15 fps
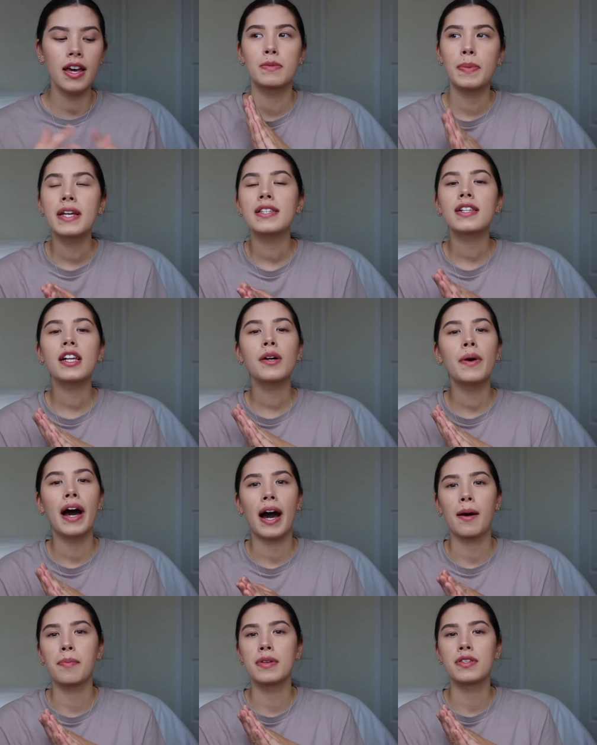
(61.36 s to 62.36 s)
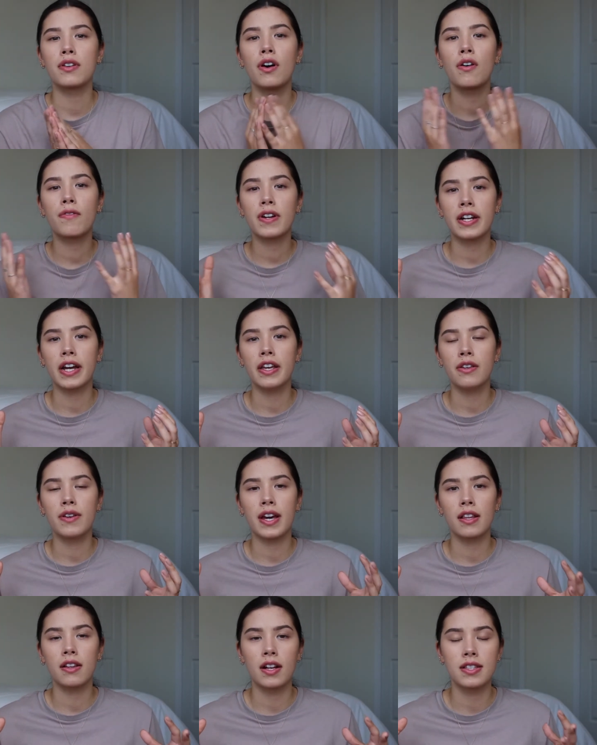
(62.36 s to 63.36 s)
It's basically what happens overnight. You
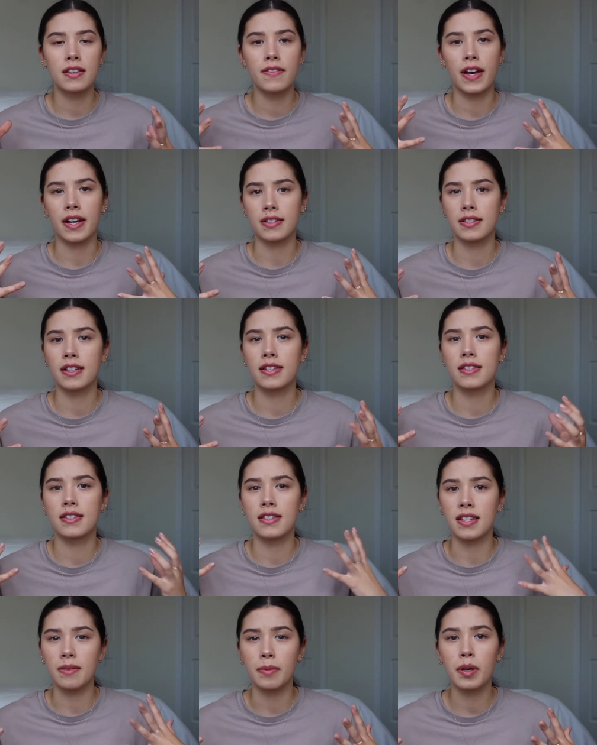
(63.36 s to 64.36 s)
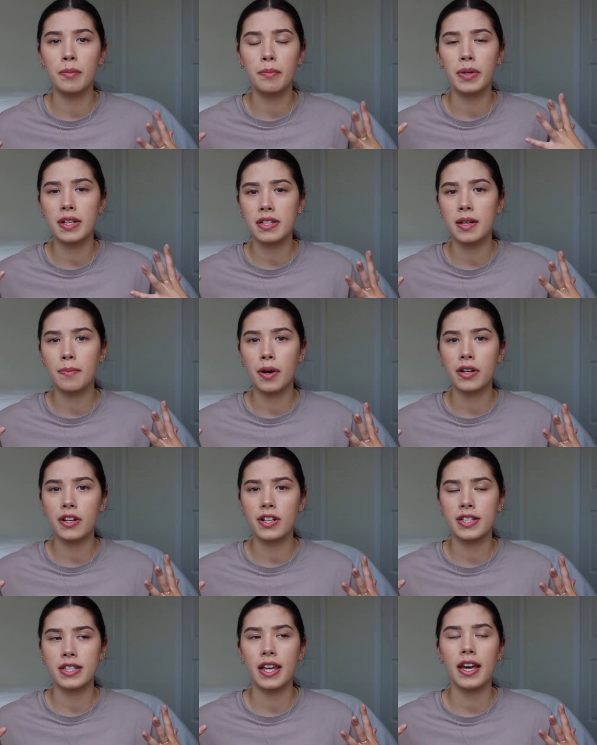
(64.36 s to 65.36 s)
get lots of excess sebum buildup on
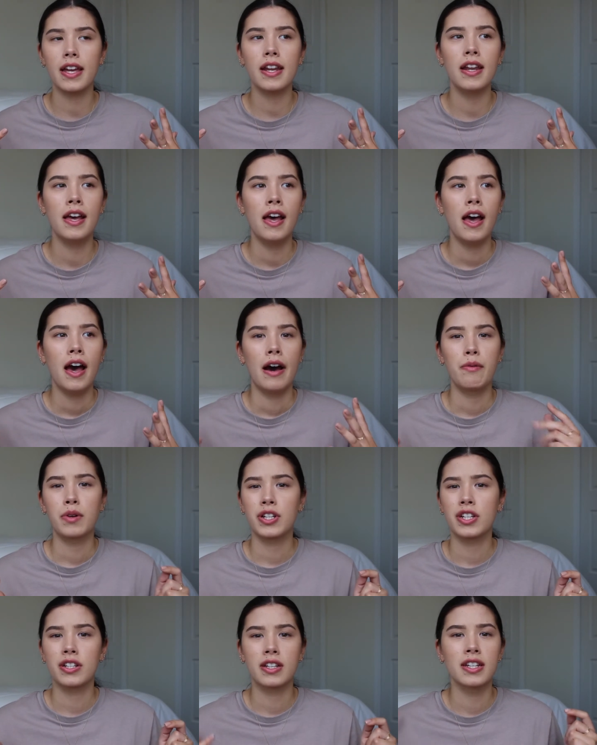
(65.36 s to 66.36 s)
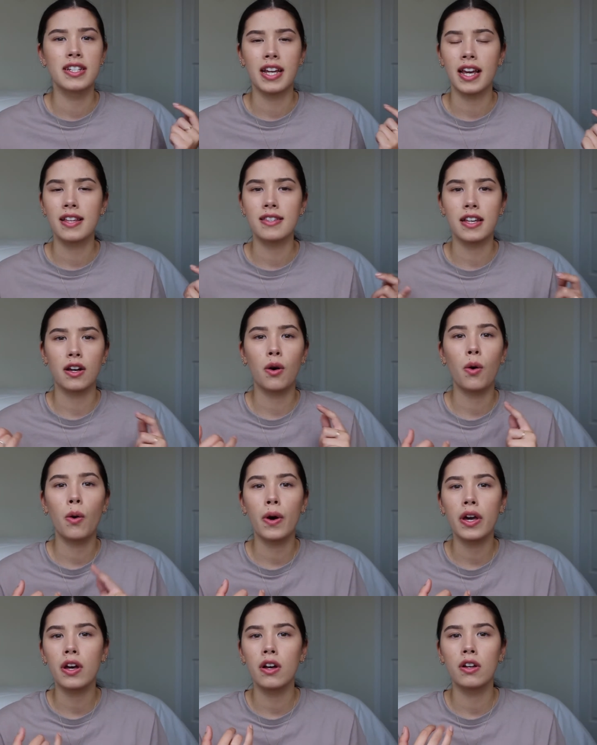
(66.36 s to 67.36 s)
your skin, which contains like
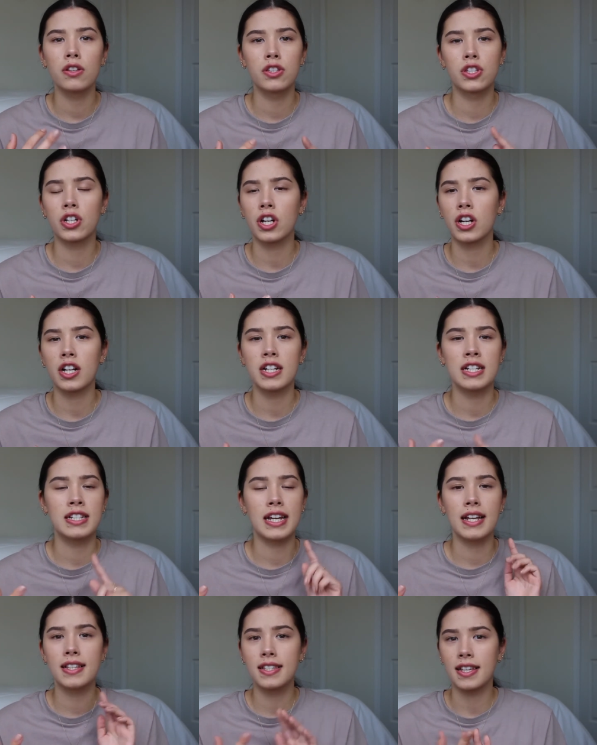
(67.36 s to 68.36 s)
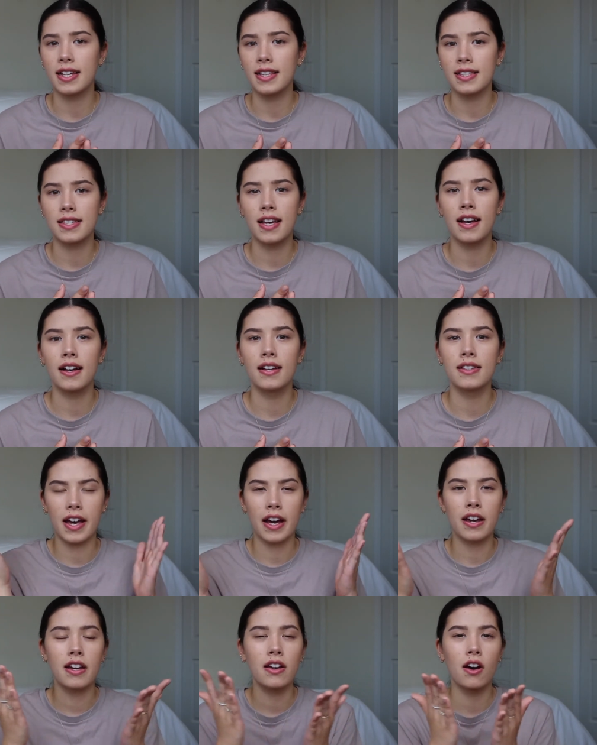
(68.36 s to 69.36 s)
oil, dirt, dead skin cells.
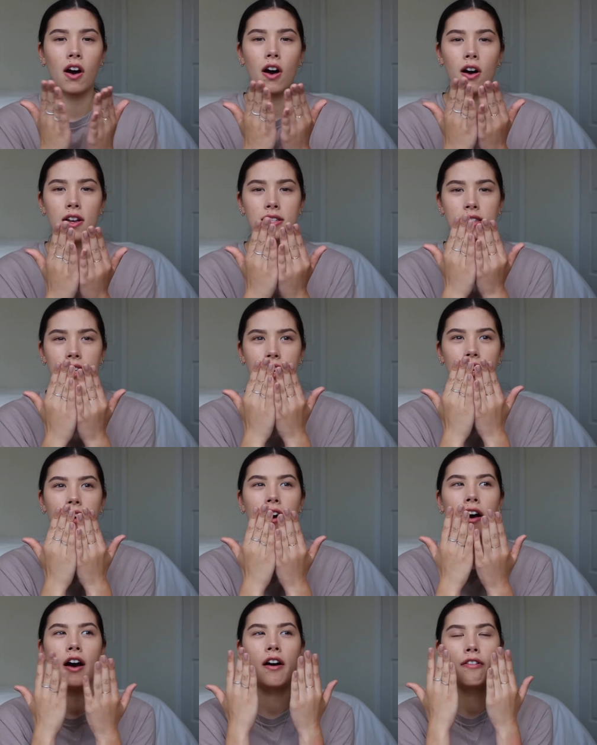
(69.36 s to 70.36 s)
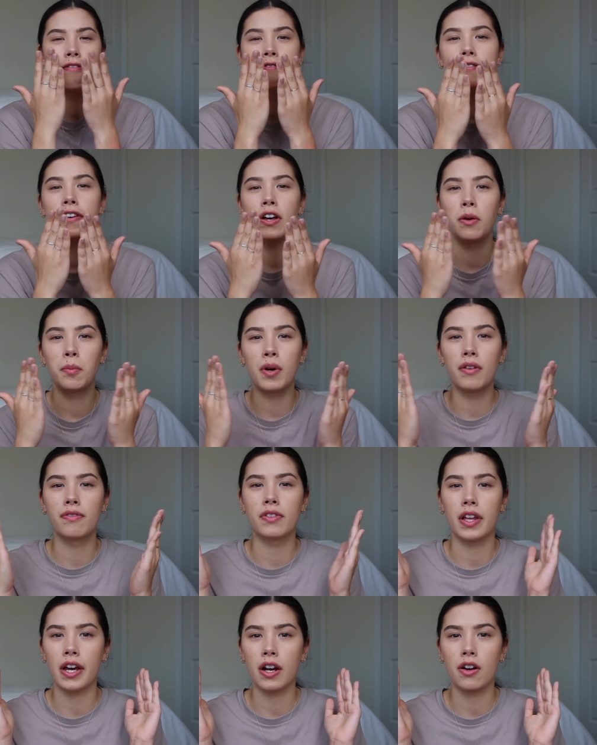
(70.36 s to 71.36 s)
That can cause like a film of
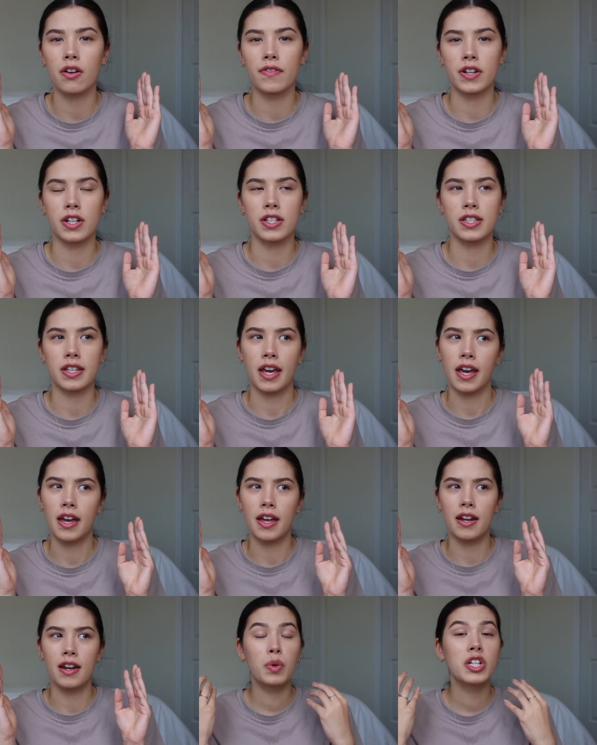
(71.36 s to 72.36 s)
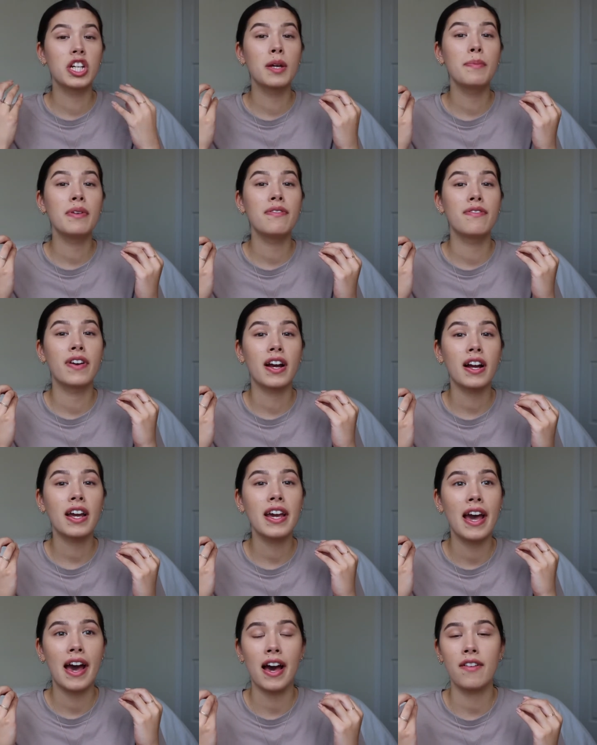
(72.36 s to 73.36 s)
layer over your skin, which can be
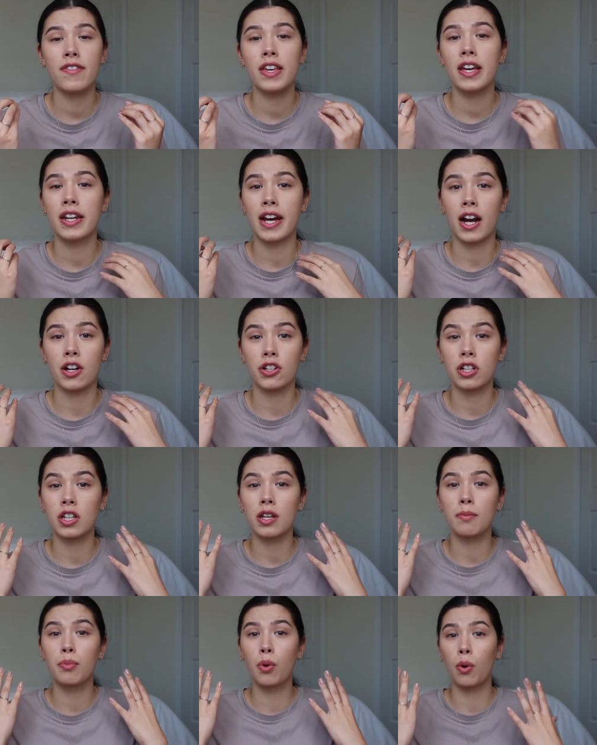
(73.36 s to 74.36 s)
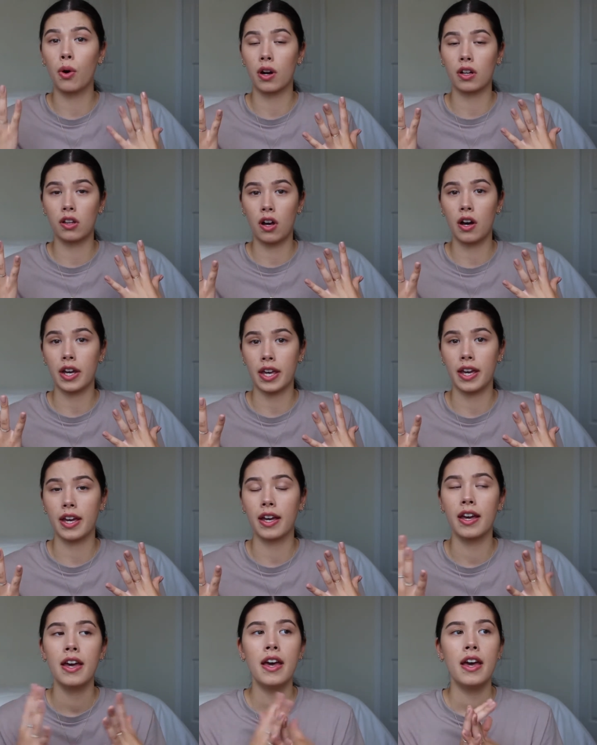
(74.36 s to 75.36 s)
very heavy and actually pore
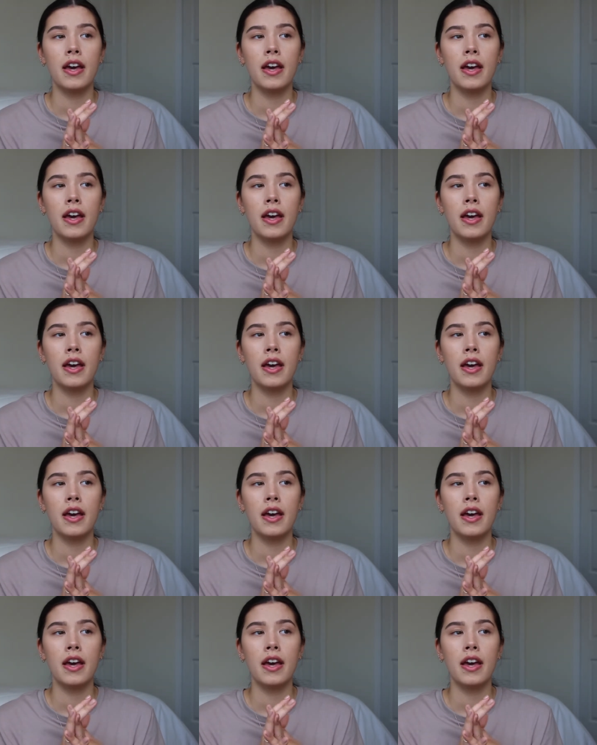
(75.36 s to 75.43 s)
clogging